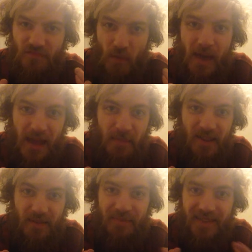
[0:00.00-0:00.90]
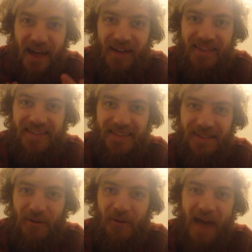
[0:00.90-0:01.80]
there may be some tasks
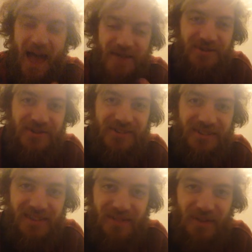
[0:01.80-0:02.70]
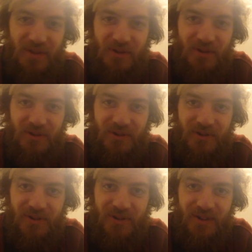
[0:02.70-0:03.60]
or errands that you're